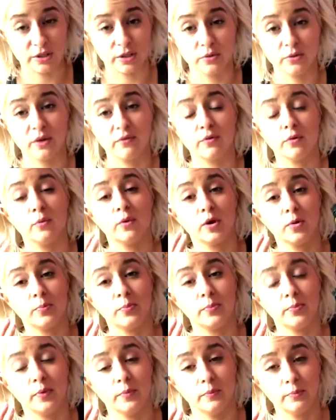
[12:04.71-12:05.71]
You never want to
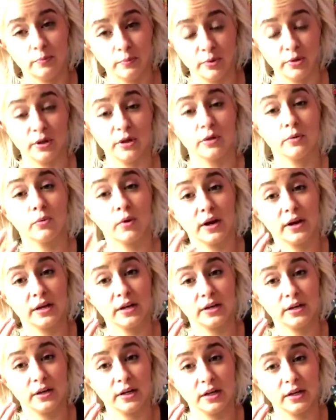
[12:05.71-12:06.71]
put it right
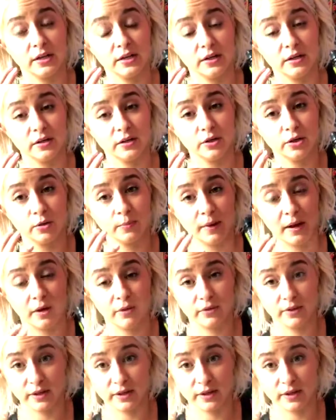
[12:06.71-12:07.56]
in your mouth.